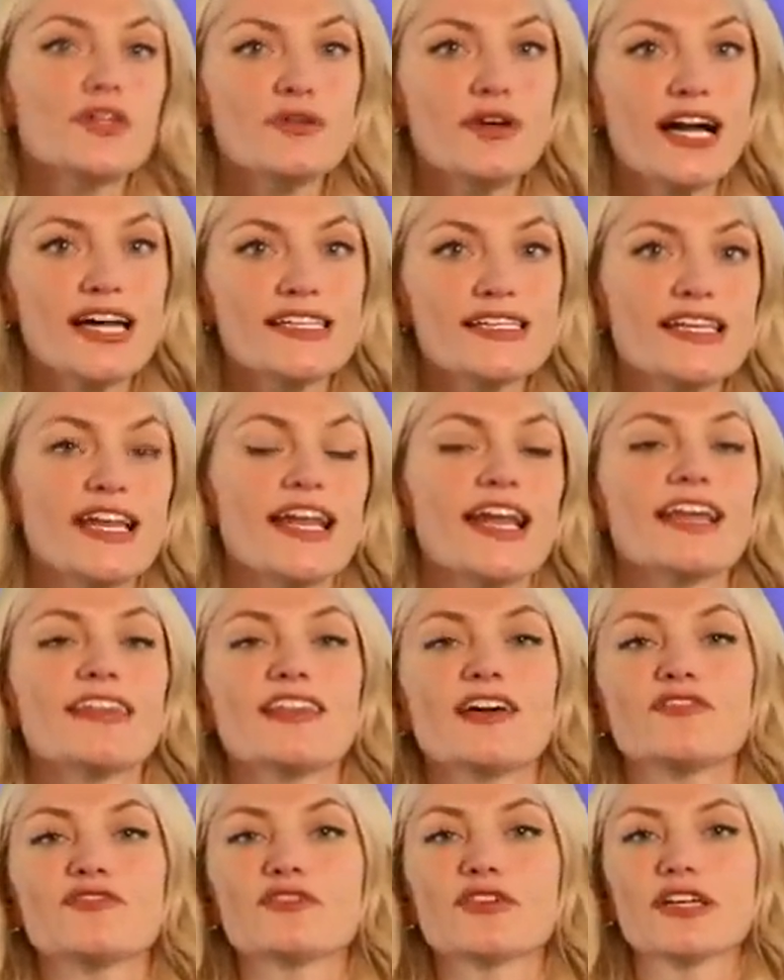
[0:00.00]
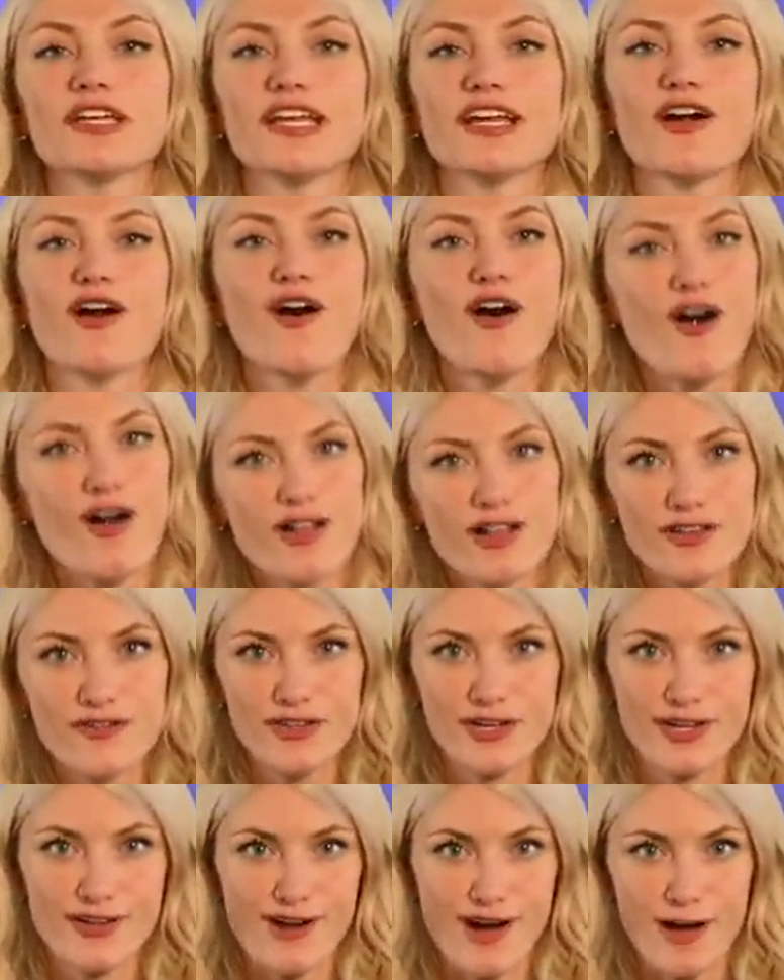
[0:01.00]
you guys and I love reading all
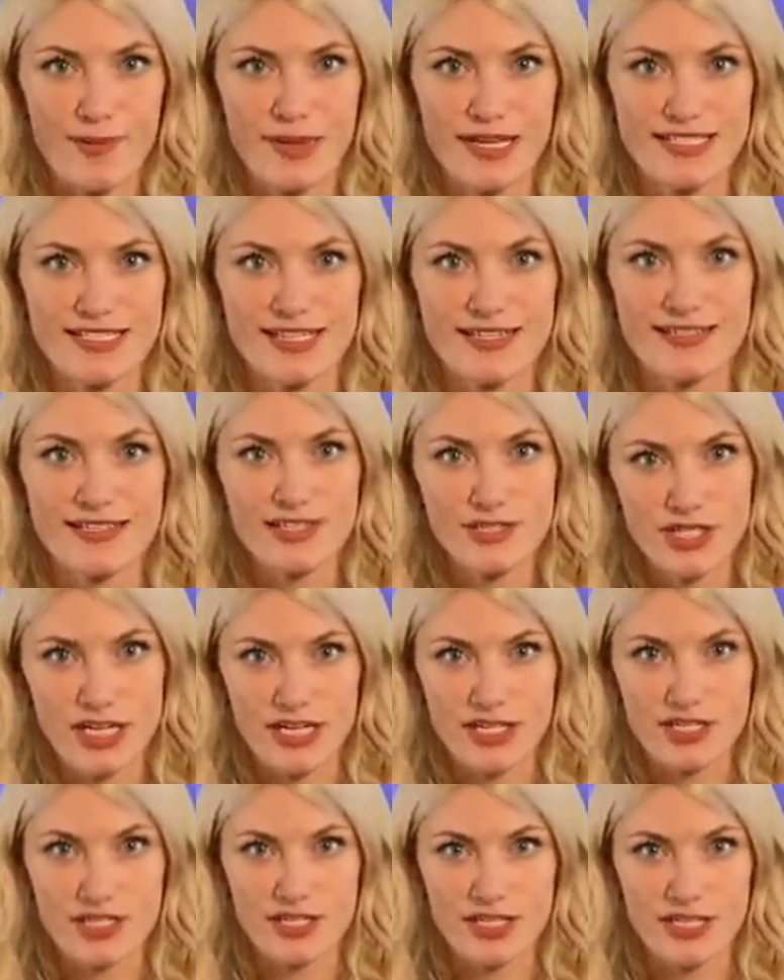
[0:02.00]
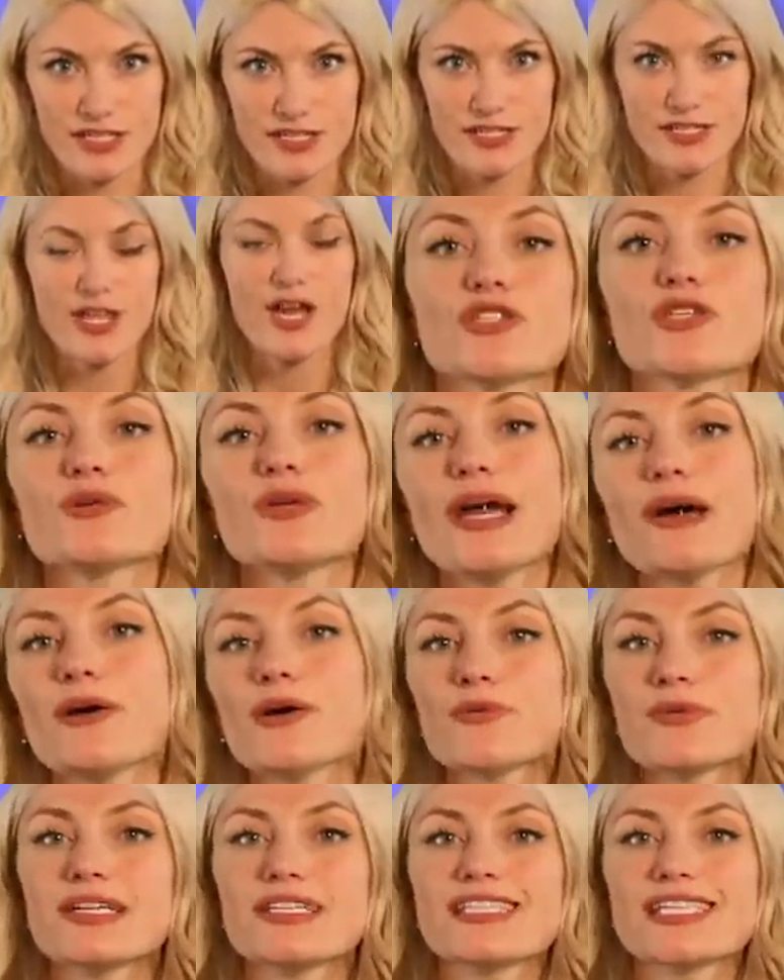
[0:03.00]
of your comments and suggestions. So
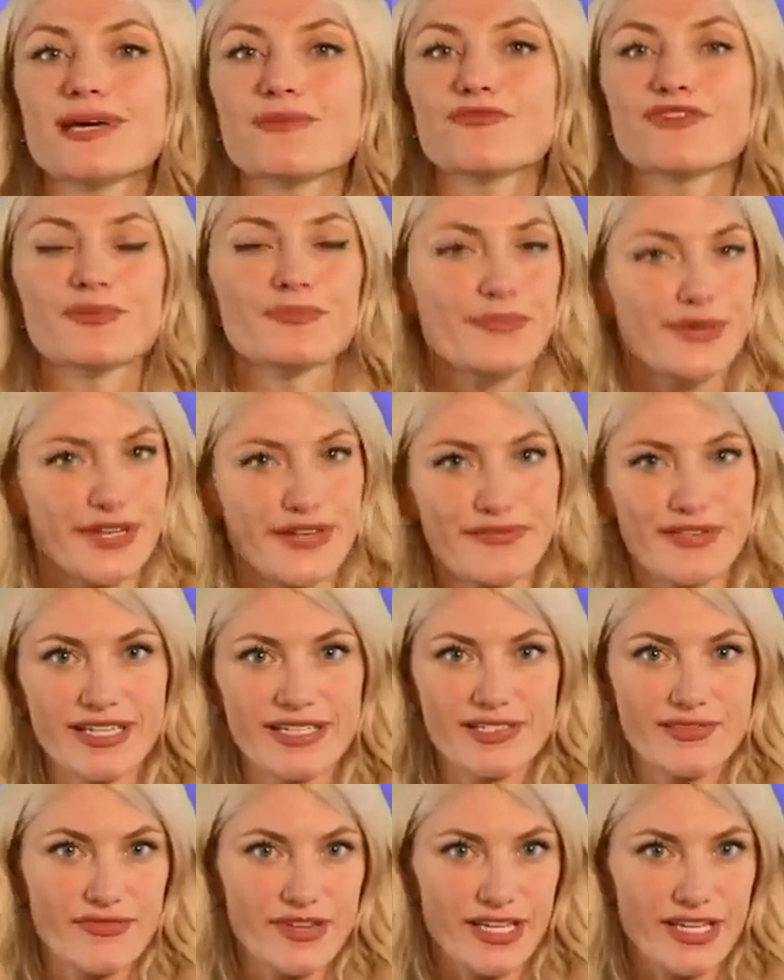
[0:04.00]
now I'll read some from previous